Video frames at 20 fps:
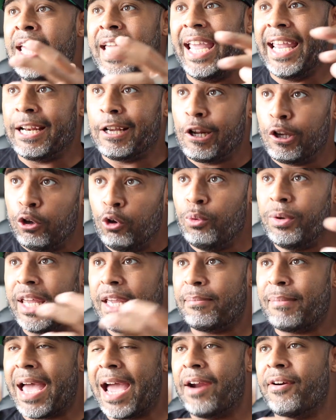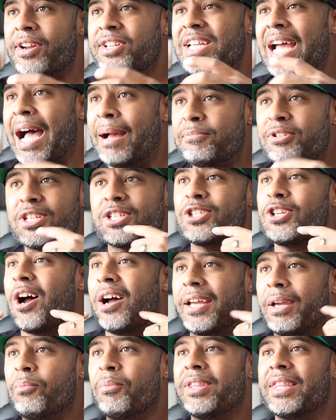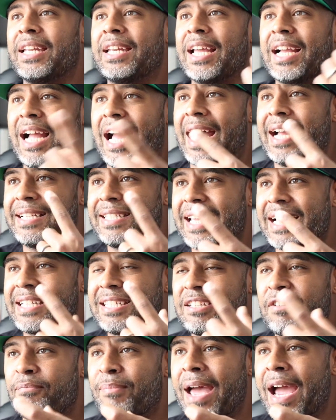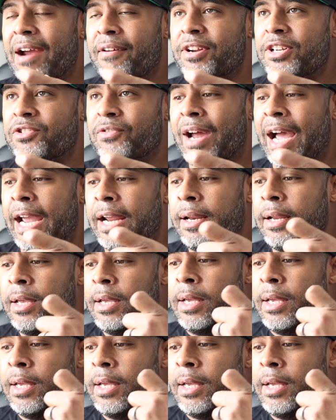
Including marriage. I'm just talking within the context of marriage, right?